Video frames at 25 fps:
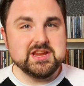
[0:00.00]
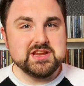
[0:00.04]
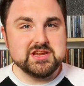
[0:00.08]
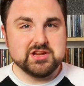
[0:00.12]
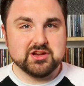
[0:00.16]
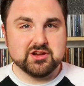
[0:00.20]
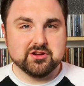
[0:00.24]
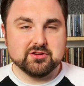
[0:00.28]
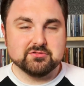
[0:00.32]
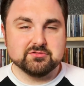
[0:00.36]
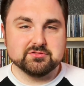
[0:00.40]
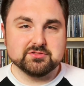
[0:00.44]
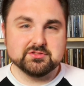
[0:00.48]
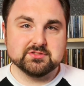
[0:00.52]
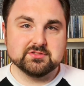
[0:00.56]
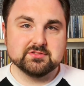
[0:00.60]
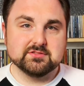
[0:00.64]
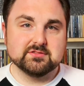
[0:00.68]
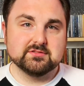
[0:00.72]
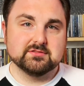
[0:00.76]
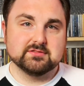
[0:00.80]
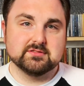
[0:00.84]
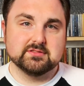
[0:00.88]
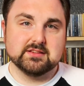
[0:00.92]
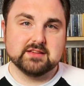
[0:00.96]
years,
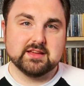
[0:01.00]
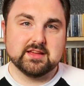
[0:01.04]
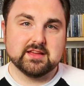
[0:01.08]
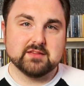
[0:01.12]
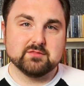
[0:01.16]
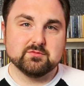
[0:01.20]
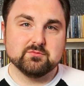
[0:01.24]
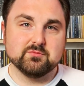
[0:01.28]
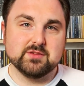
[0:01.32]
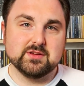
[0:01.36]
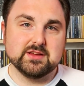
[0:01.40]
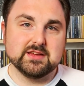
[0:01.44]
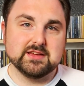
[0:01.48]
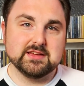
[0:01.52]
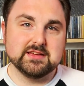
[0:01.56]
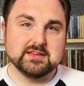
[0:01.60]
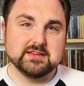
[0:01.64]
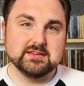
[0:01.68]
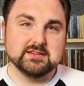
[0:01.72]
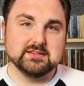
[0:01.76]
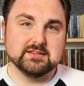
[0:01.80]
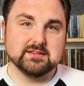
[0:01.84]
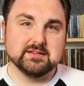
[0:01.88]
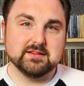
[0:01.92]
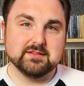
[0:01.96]
and
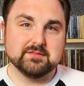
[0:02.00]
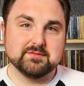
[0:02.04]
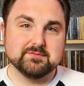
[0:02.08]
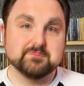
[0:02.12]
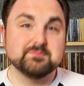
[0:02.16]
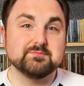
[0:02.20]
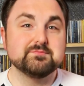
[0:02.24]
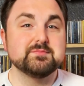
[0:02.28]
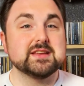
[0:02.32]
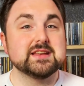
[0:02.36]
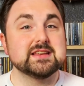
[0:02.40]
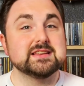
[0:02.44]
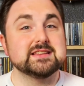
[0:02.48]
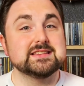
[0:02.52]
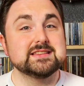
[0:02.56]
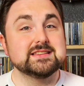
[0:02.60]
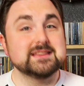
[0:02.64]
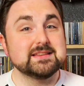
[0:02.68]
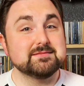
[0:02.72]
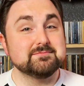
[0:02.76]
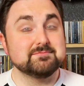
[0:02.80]
we have been